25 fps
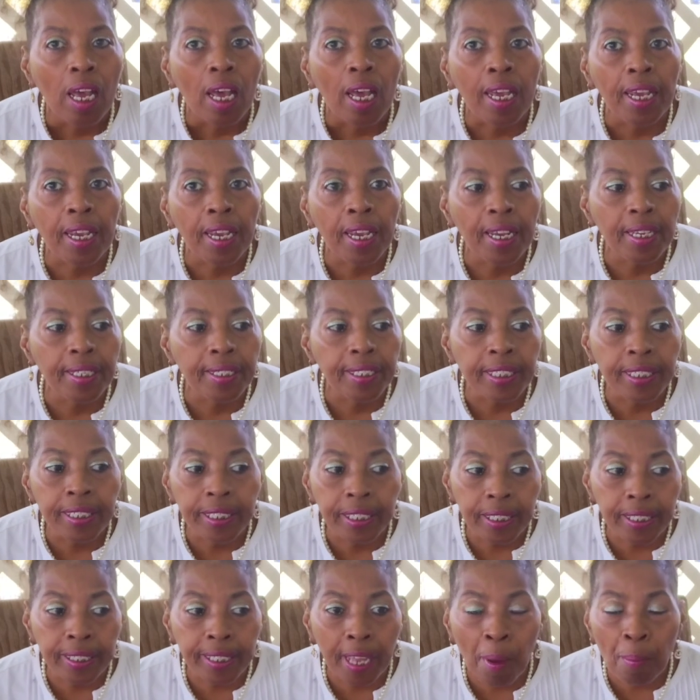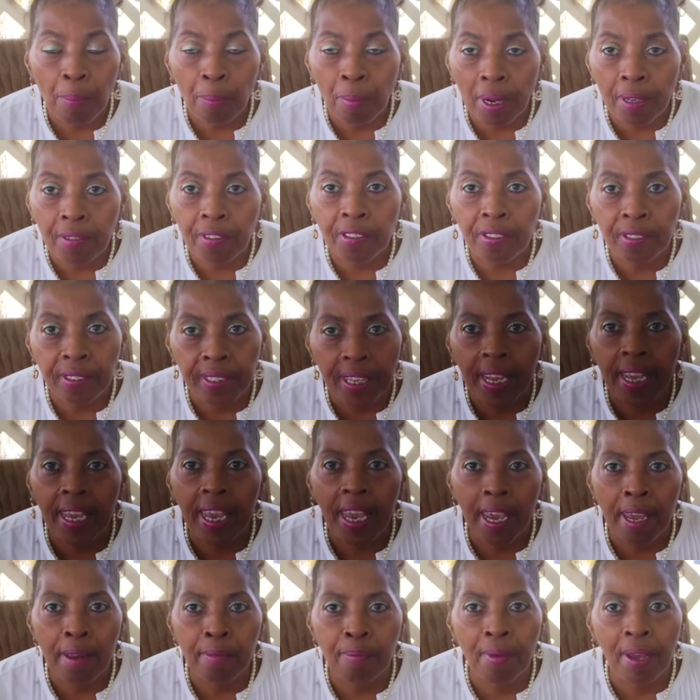And this is our Mother's Day
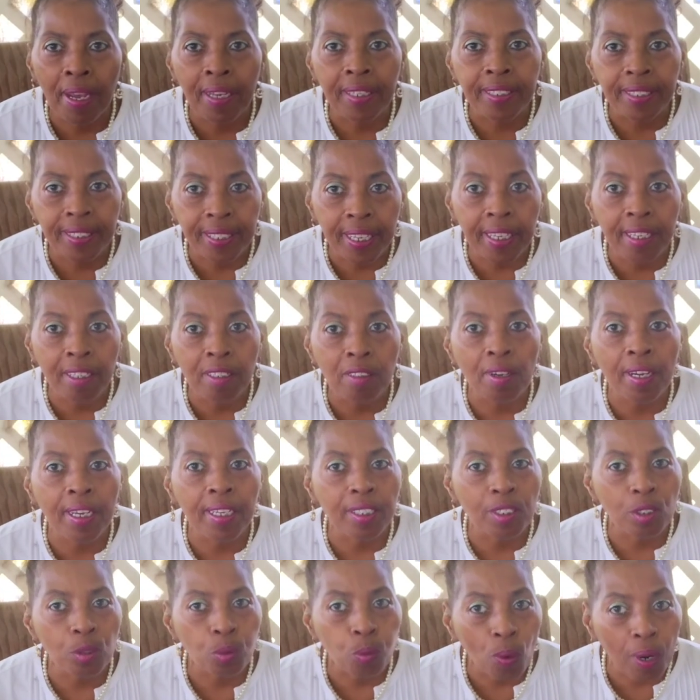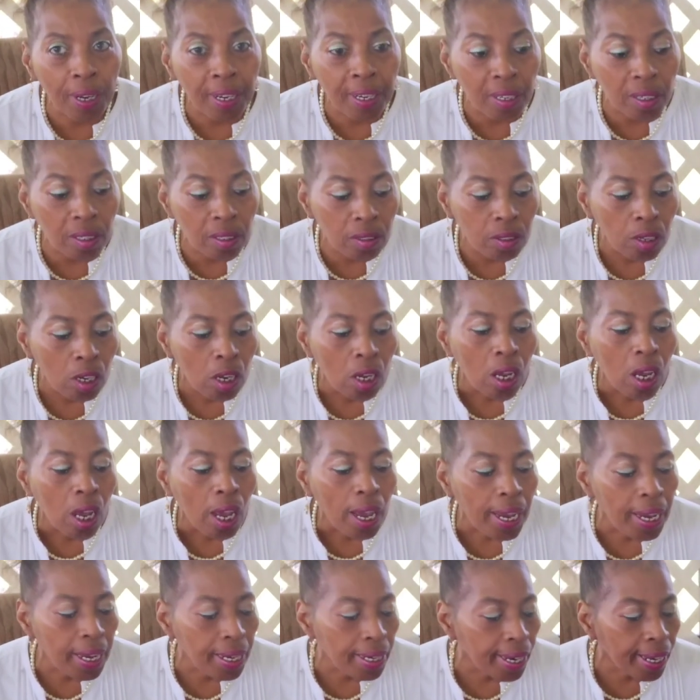handbag sale as well.
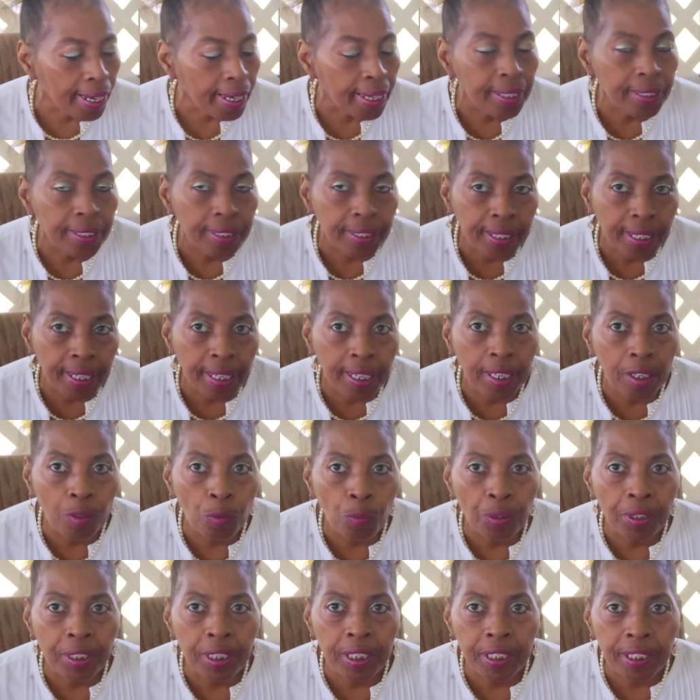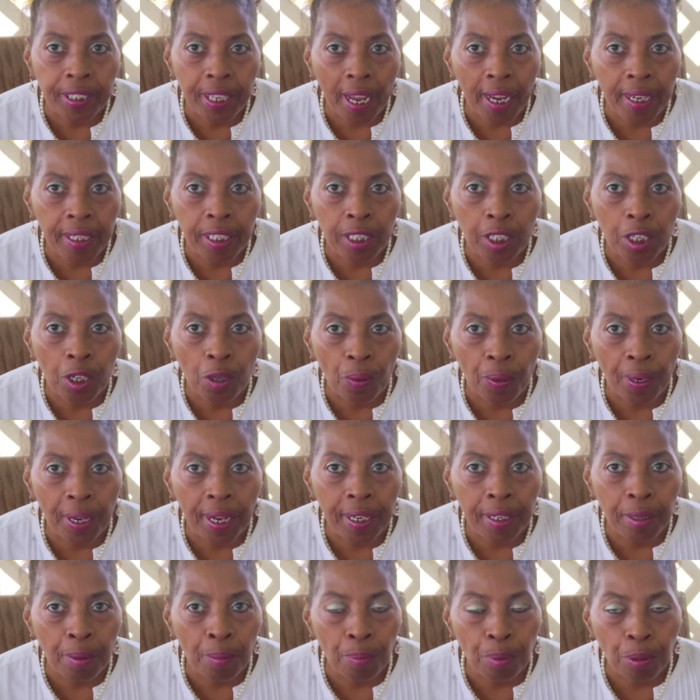And like I said, we decided to go
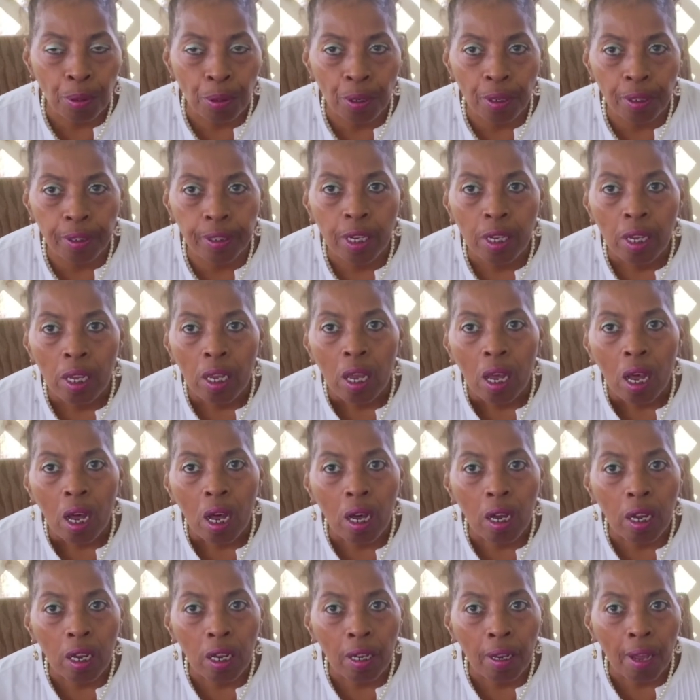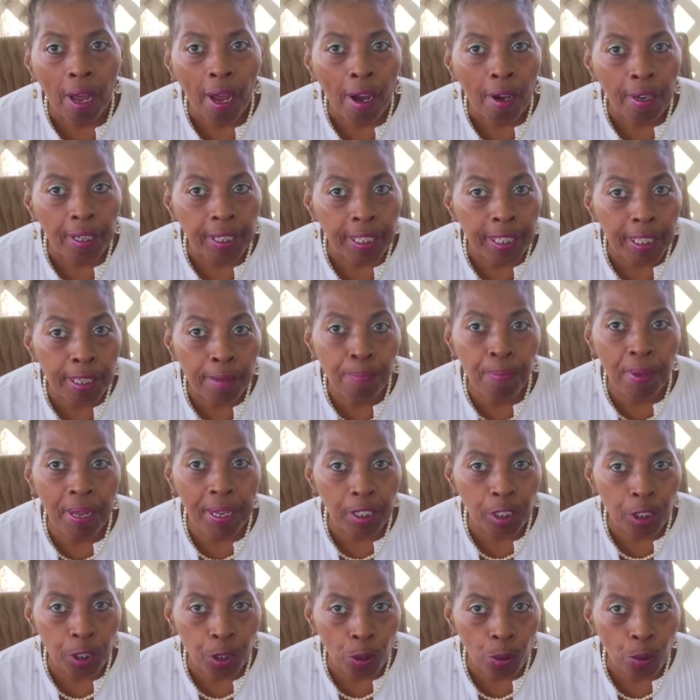ahead and put uh, our
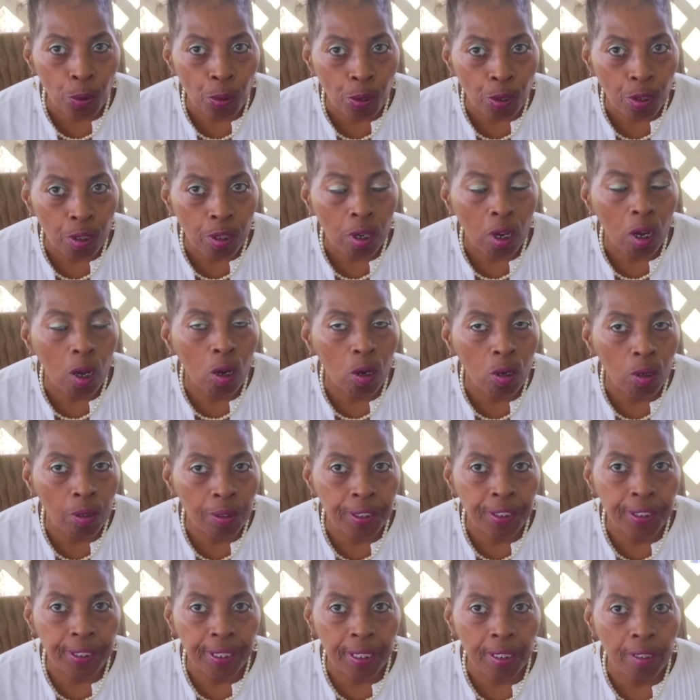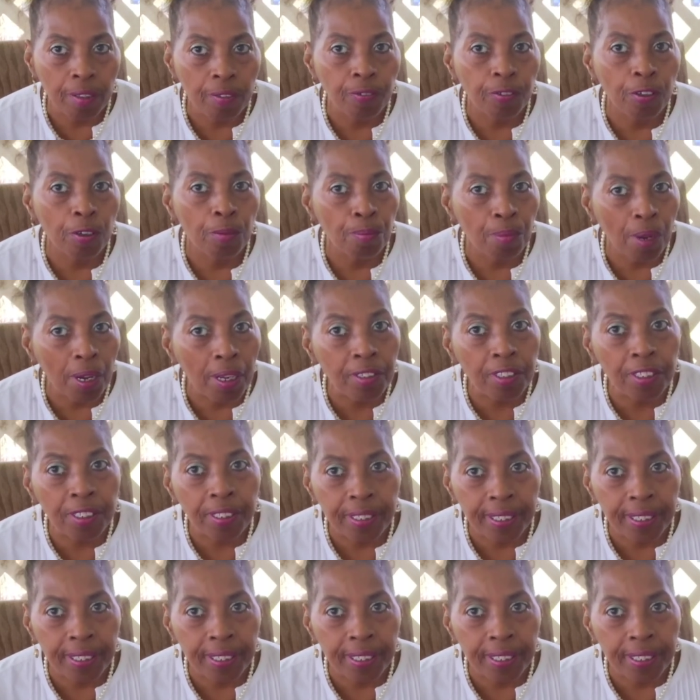eBay store on sale for Mother's